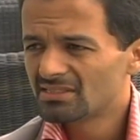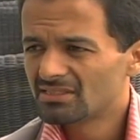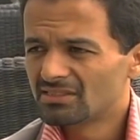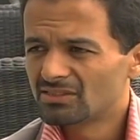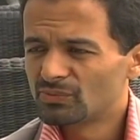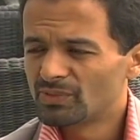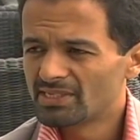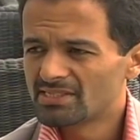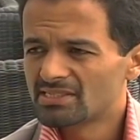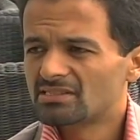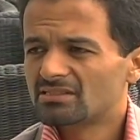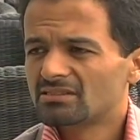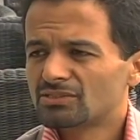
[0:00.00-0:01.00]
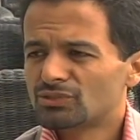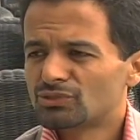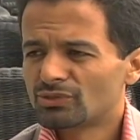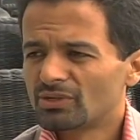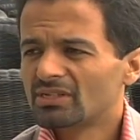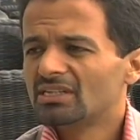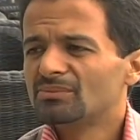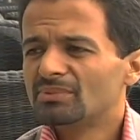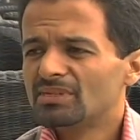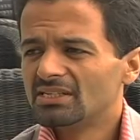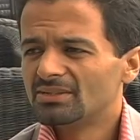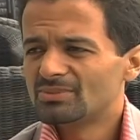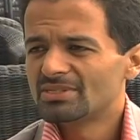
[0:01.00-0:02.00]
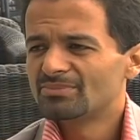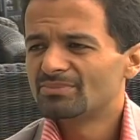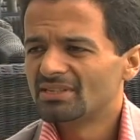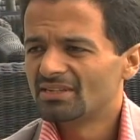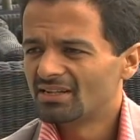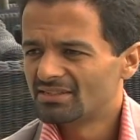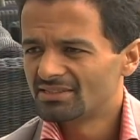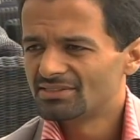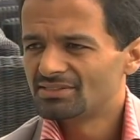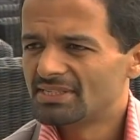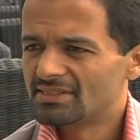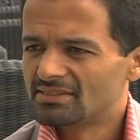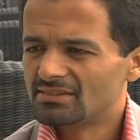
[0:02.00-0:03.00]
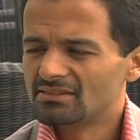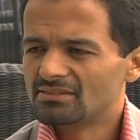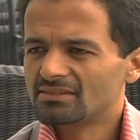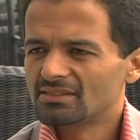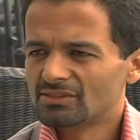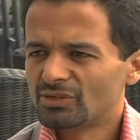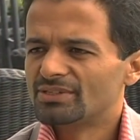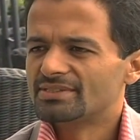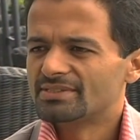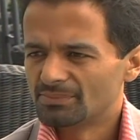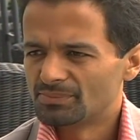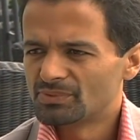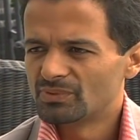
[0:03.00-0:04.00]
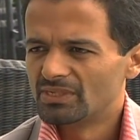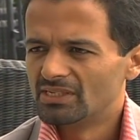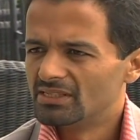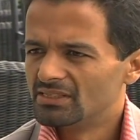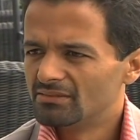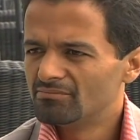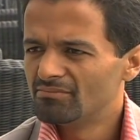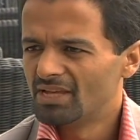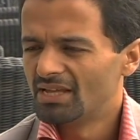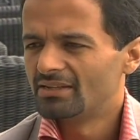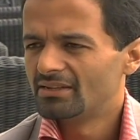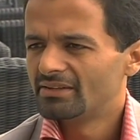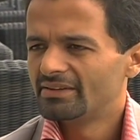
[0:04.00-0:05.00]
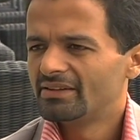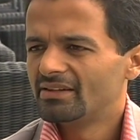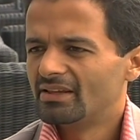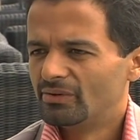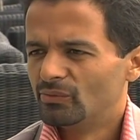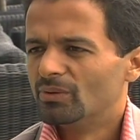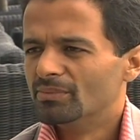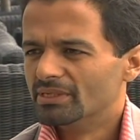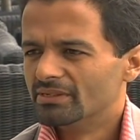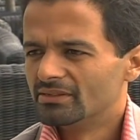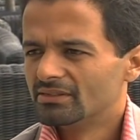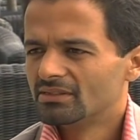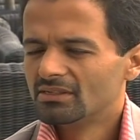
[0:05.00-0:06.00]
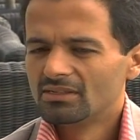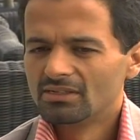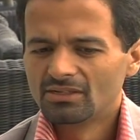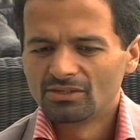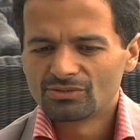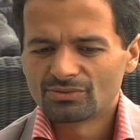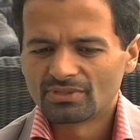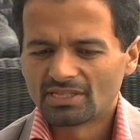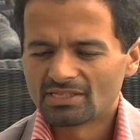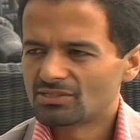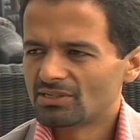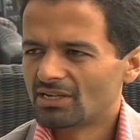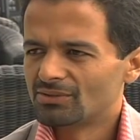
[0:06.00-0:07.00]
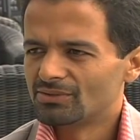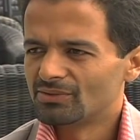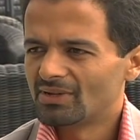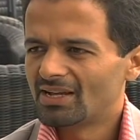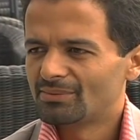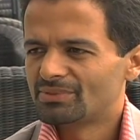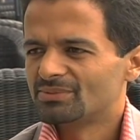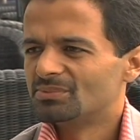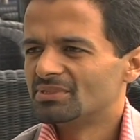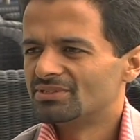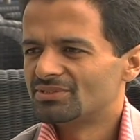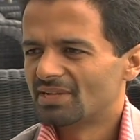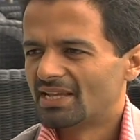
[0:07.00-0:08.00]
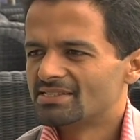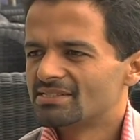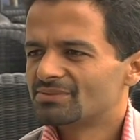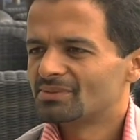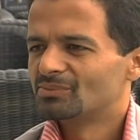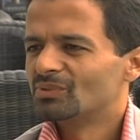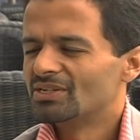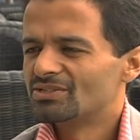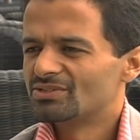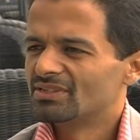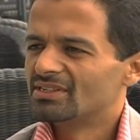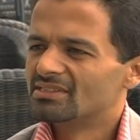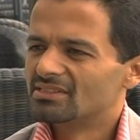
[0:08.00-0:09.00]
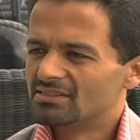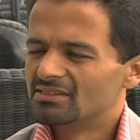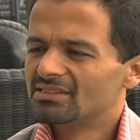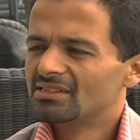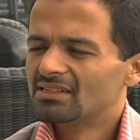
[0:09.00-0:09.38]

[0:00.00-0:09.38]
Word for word: The West strongly believes in binary gender concepts only, men and women. So that's how you have to be trans from one to other.